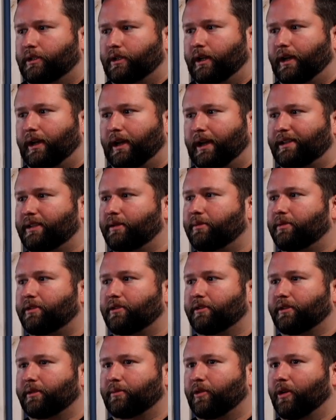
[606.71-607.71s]
I
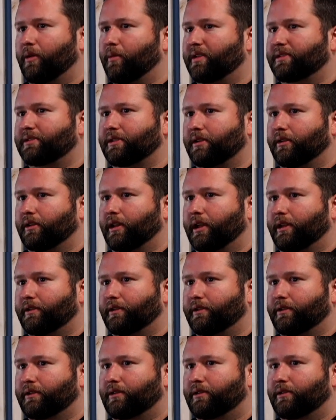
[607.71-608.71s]
typically wear my
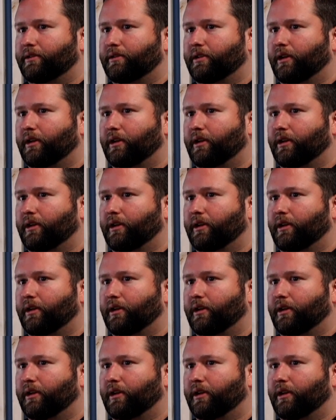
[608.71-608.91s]
sunglasses.